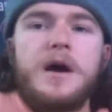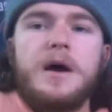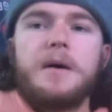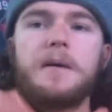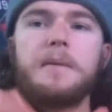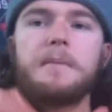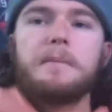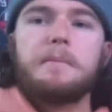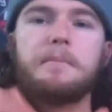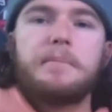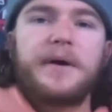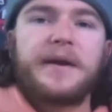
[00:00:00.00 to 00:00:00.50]

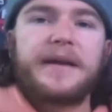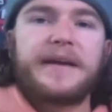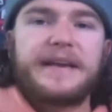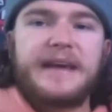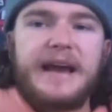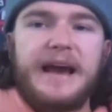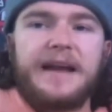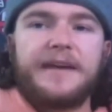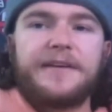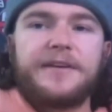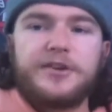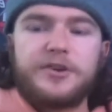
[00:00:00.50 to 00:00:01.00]
but
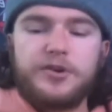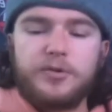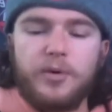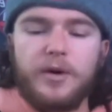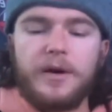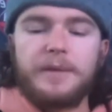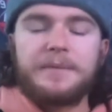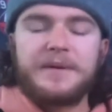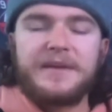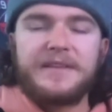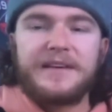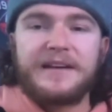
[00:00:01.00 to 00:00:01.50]
again, do you
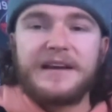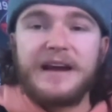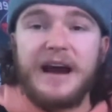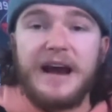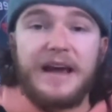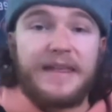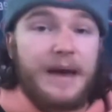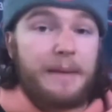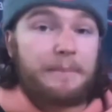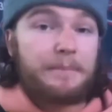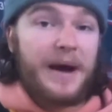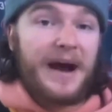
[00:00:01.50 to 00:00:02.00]
want to be the
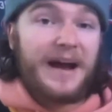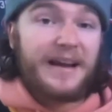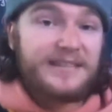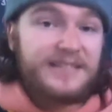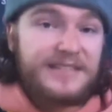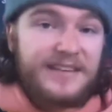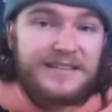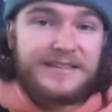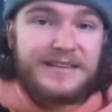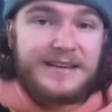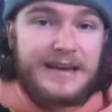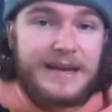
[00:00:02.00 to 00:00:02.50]
guy that buys
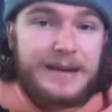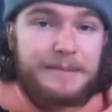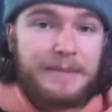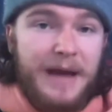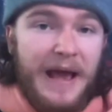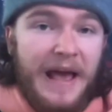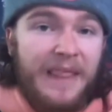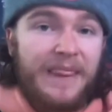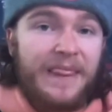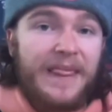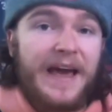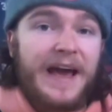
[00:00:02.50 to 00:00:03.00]
the team
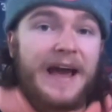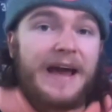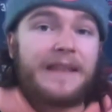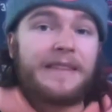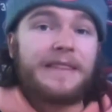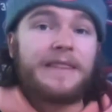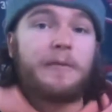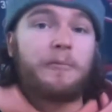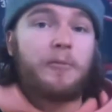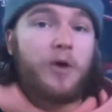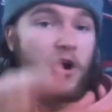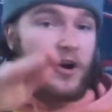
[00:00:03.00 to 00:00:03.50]
and
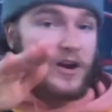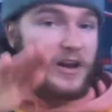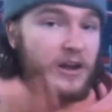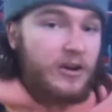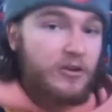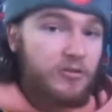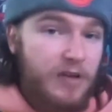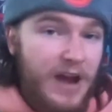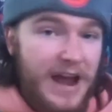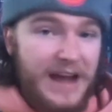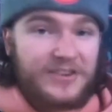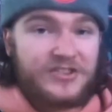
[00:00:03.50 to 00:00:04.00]
then the market
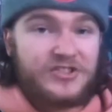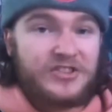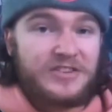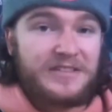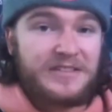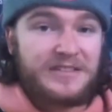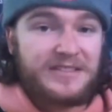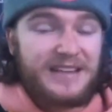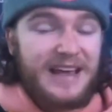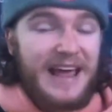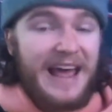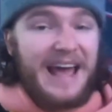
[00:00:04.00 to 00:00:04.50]

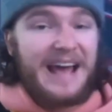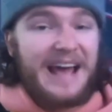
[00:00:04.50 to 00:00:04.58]
crashes